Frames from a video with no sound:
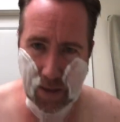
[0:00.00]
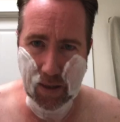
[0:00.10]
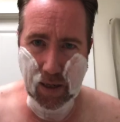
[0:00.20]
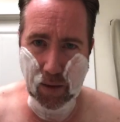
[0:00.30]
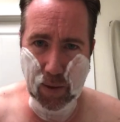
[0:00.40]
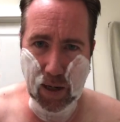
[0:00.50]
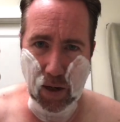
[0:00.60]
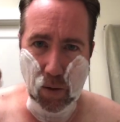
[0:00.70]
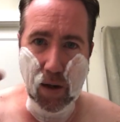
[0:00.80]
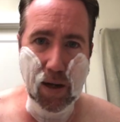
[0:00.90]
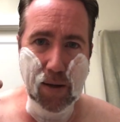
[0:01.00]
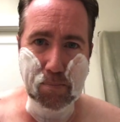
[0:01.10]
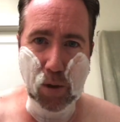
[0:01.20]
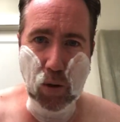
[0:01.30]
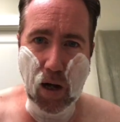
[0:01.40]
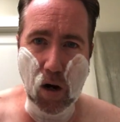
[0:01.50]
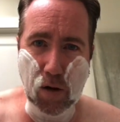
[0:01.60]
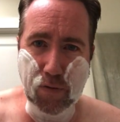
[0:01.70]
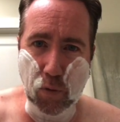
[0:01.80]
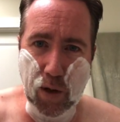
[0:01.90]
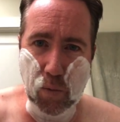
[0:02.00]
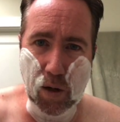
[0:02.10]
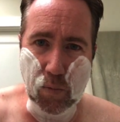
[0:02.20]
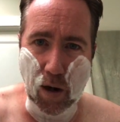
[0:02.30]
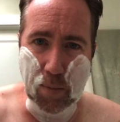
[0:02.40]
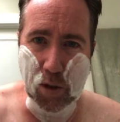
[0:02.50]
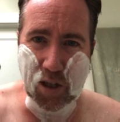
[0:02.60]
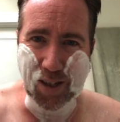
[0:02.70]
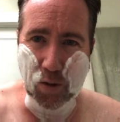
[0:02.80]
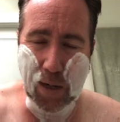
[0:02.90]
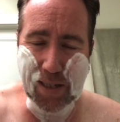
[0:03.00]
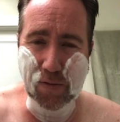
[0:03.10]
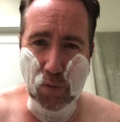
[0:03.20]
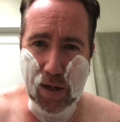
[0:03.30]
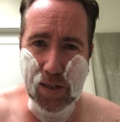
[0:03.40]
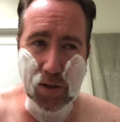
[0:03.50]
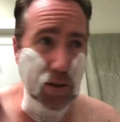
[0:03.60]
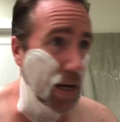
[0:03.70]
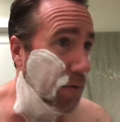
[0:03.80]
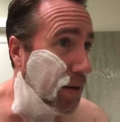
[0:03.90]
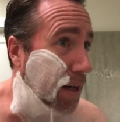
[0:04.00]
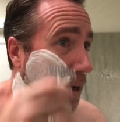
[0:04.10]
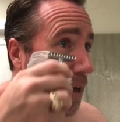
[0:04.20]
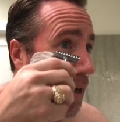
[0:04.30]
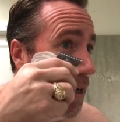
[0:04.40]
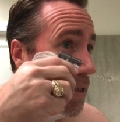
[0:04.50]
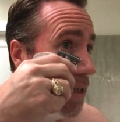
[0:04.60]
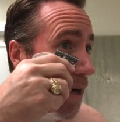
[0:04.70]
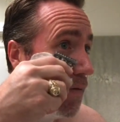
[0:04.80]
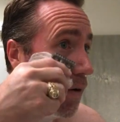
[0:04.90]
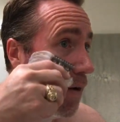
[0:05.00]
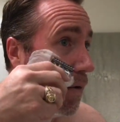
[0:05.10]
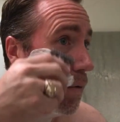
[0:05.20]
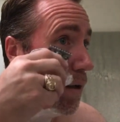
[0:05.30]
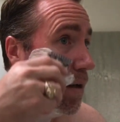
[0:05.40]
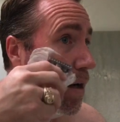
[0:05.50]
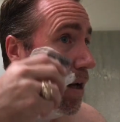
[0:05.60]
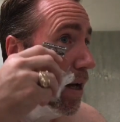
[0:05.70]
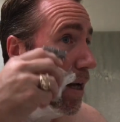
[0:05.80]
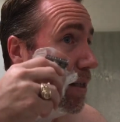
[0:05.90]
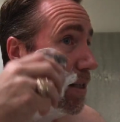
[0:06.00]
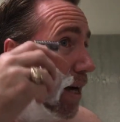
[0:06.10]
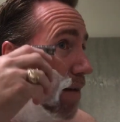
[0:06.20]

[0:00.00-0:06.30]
here we go. Muhle R41, one of the most aggressive razors out there. It's not for everyone. It's not a